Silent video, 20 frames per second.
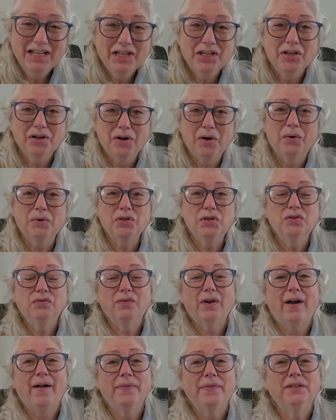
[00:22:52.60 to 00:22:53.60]
And you've
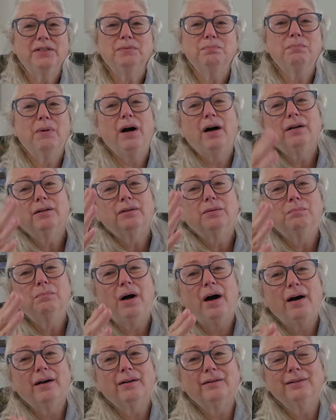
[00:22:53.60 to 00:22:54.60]
got this model
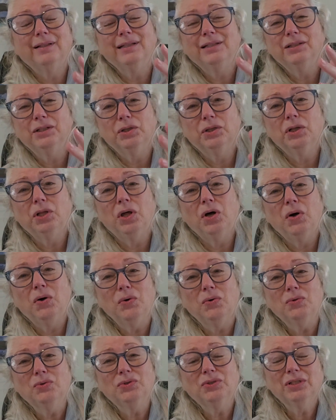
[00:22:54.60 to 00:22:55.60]
modeling the
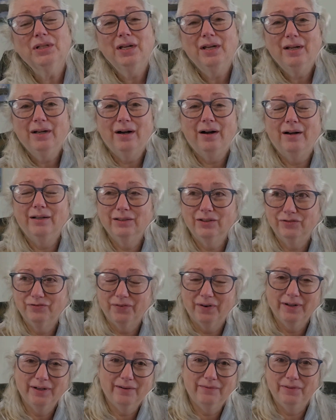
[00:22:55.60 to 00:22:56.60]
clothes on the
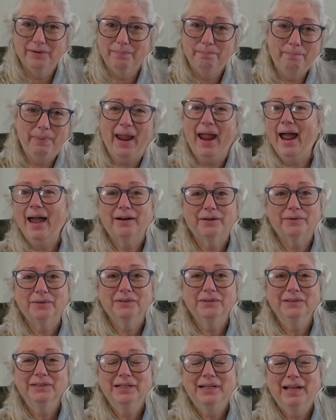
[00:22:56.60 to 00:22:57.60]
front of the
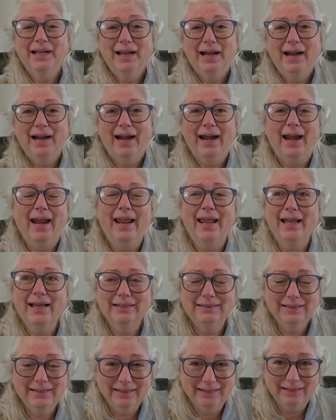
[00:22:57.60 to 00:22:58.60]
pattern,
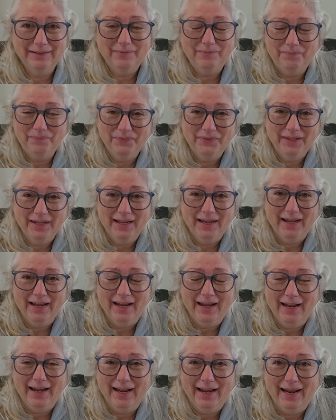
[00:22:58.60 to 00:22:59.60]
and
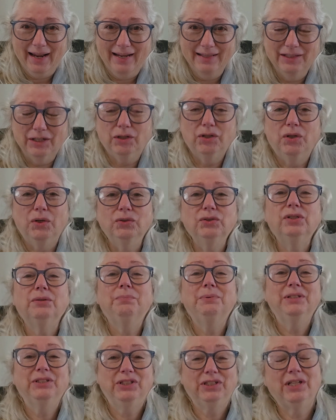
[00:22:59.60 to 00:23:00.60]
the clothes have
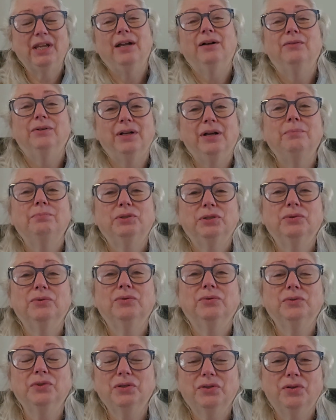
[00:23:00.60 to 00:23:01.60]
been scaled up
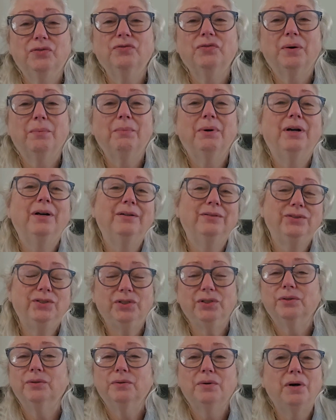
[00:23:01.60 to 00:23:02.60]
to, from a
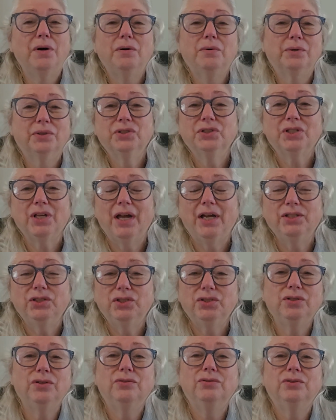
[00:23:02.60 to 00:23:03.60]
0 or size
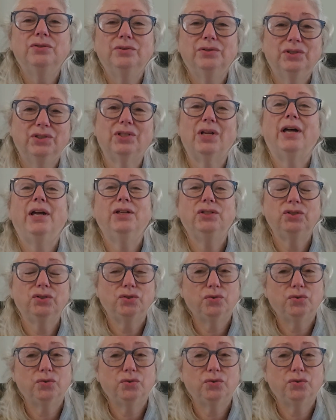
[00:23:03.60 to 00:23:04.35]
2 to a size